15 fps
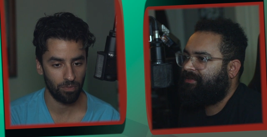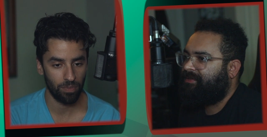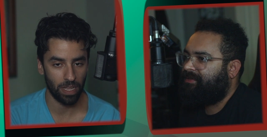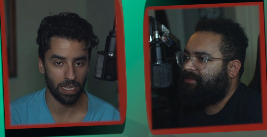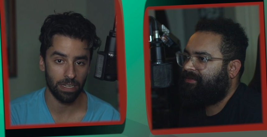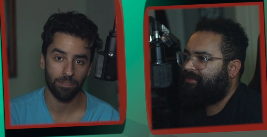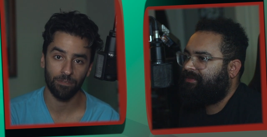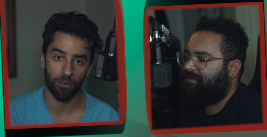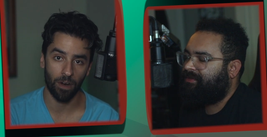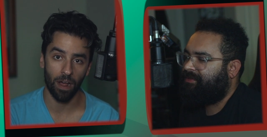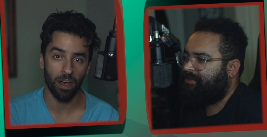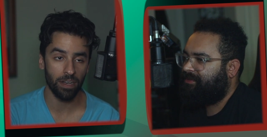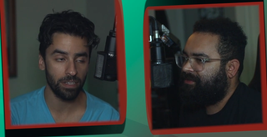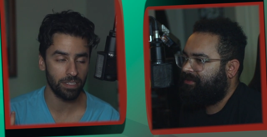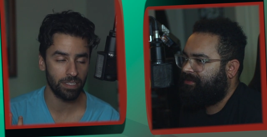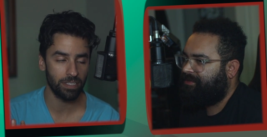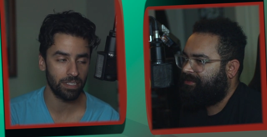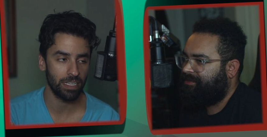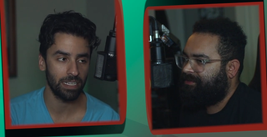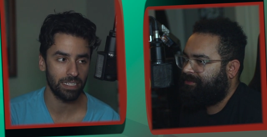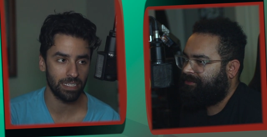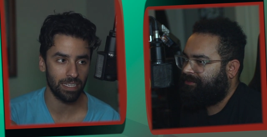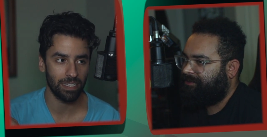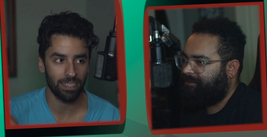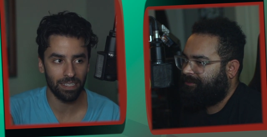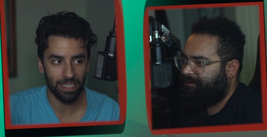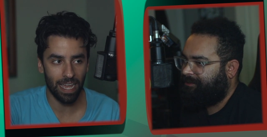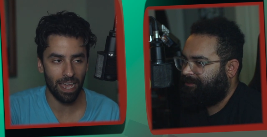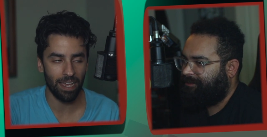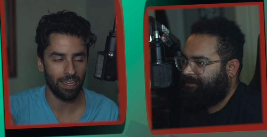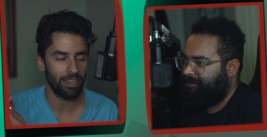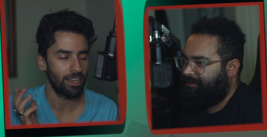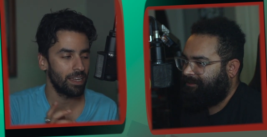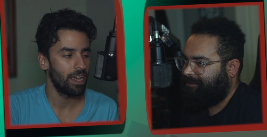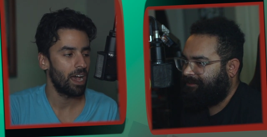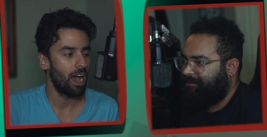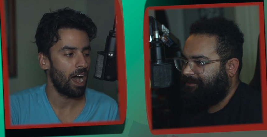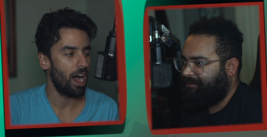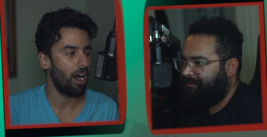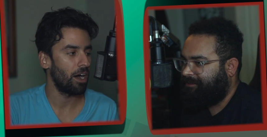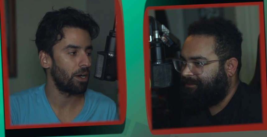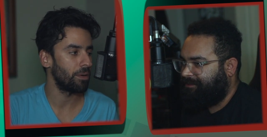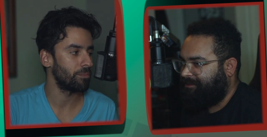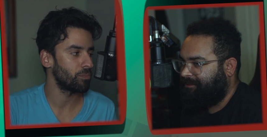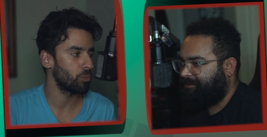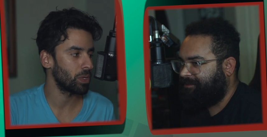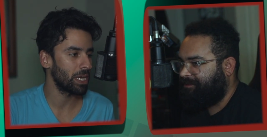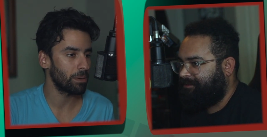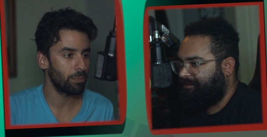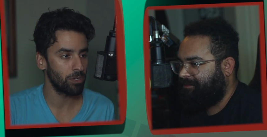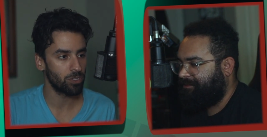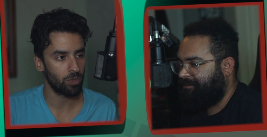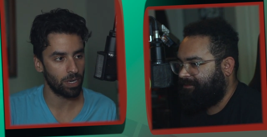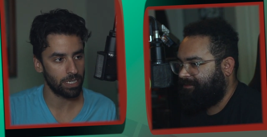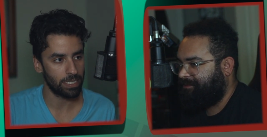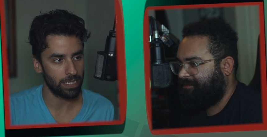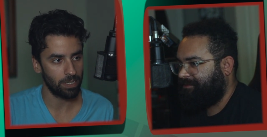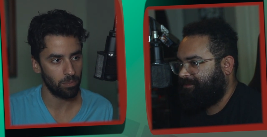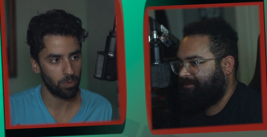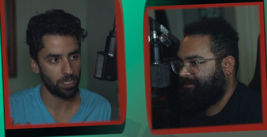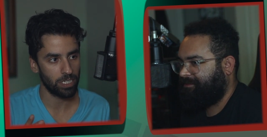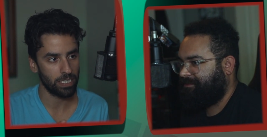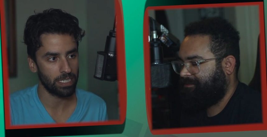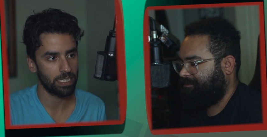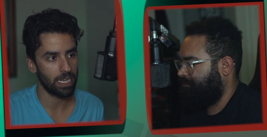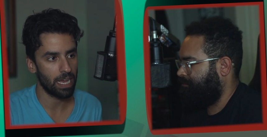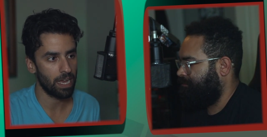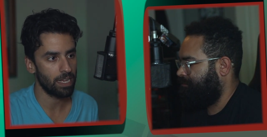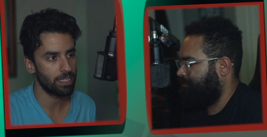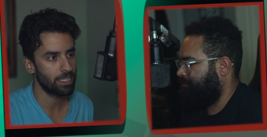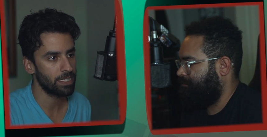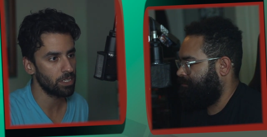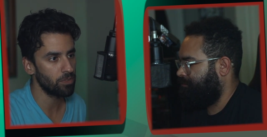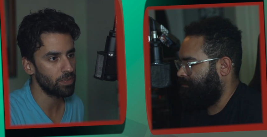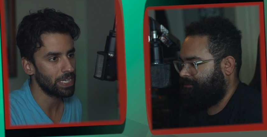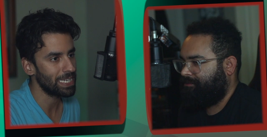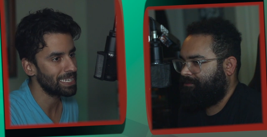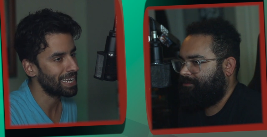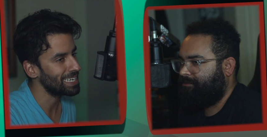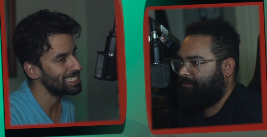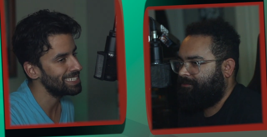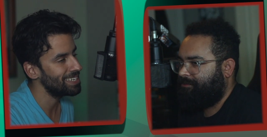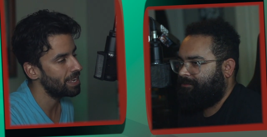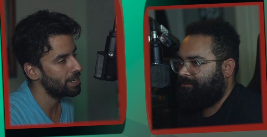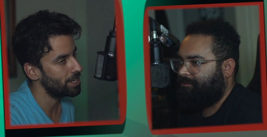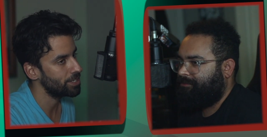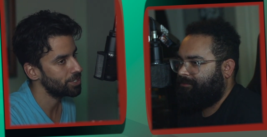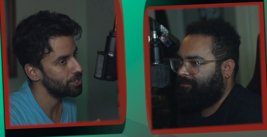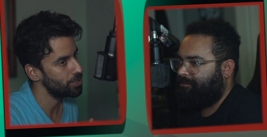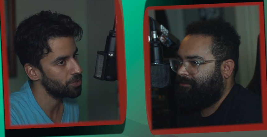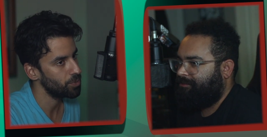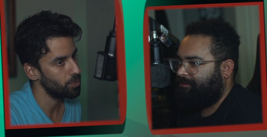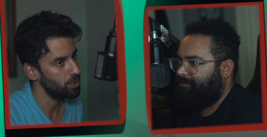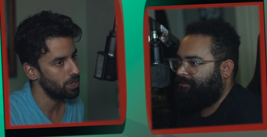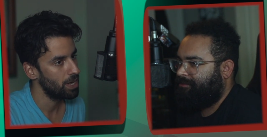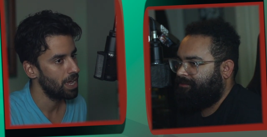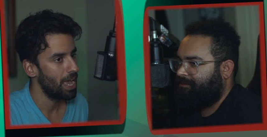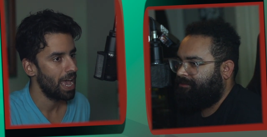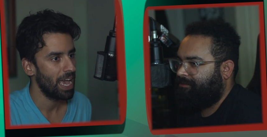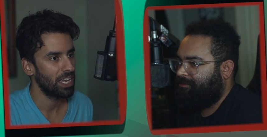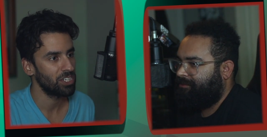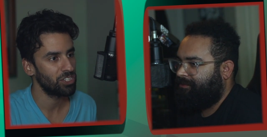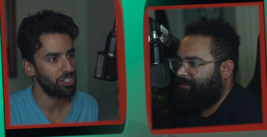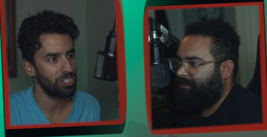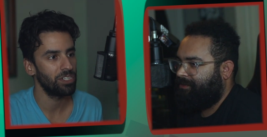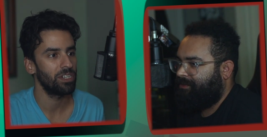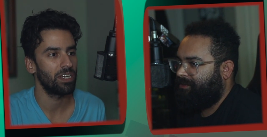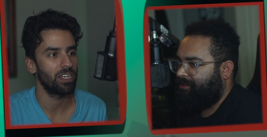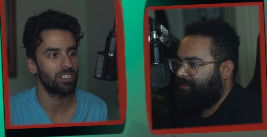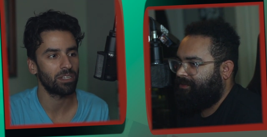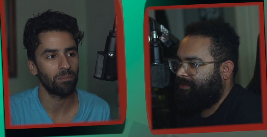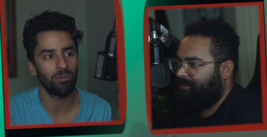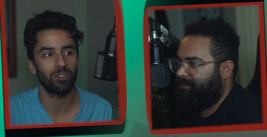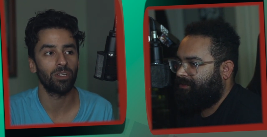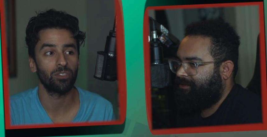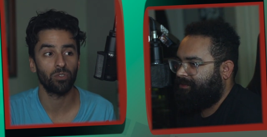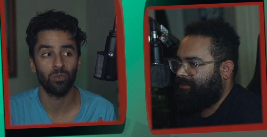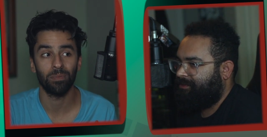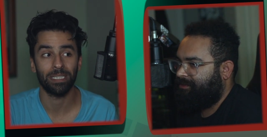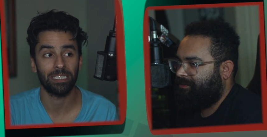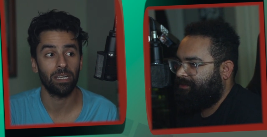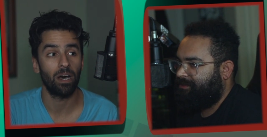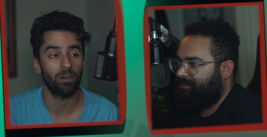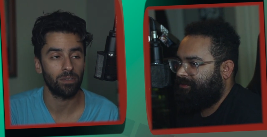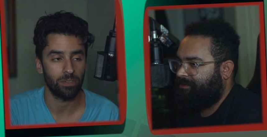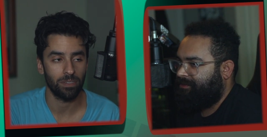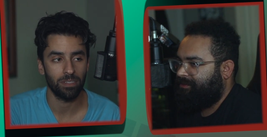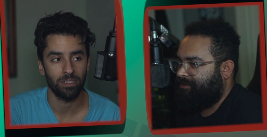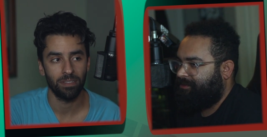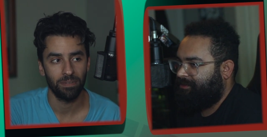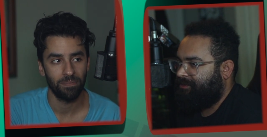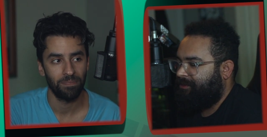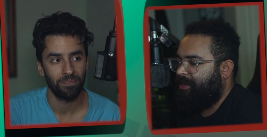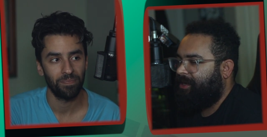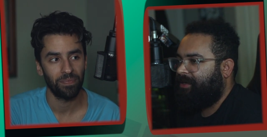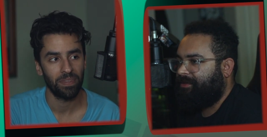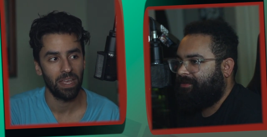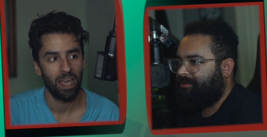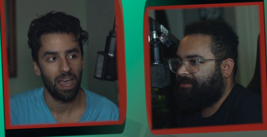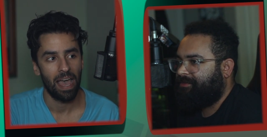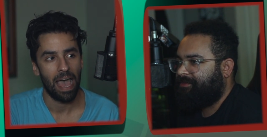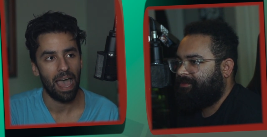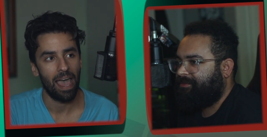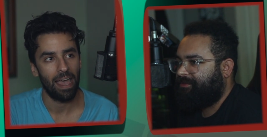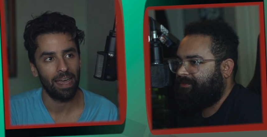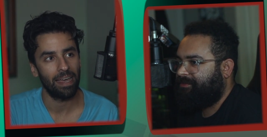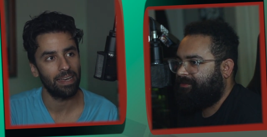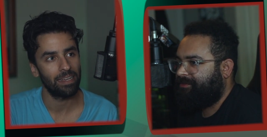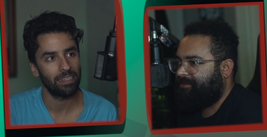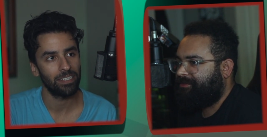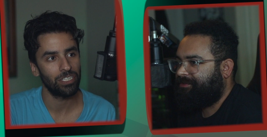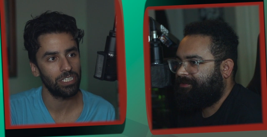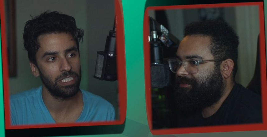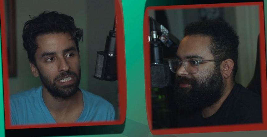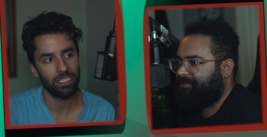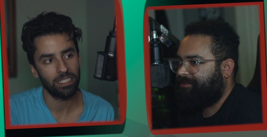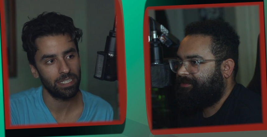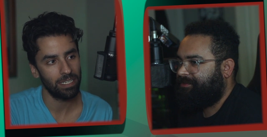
Speaker 1: like for us, it's like yay. Um, we get a post credit scene which is Sylvie in 1982, and she stumbles onto a McDonald's. yeah, and she just